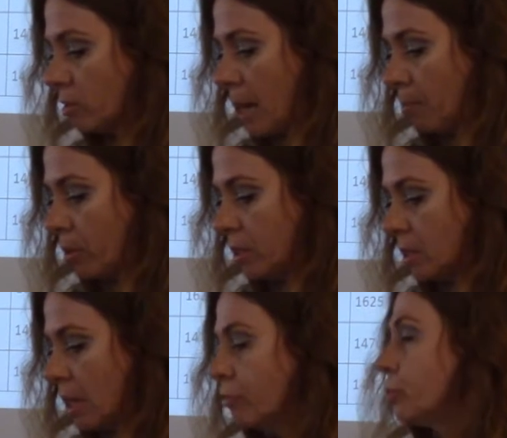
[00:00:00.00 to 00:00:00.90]

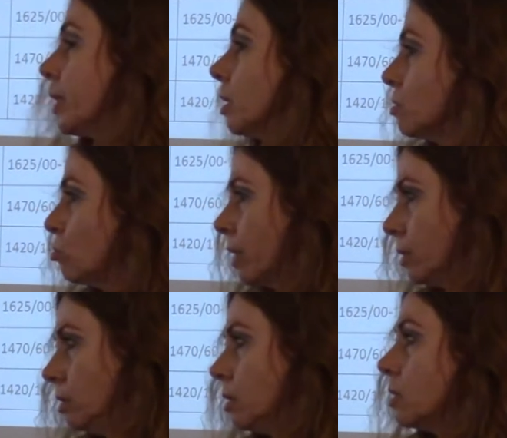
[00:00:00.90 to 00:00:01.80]
rapports and
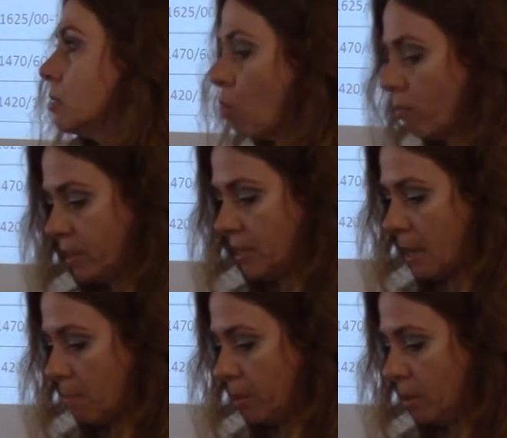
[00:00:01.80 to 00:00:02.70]
reconstructed as woven
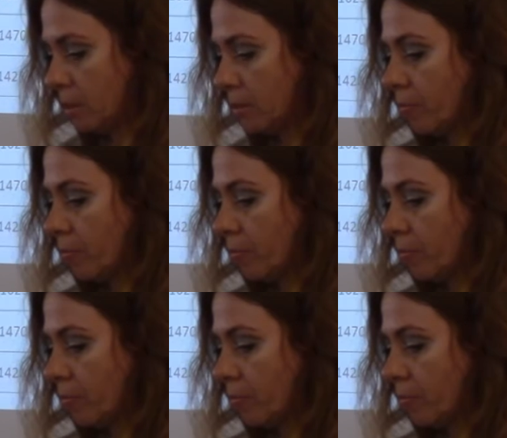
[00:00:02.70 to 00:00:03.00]
samples.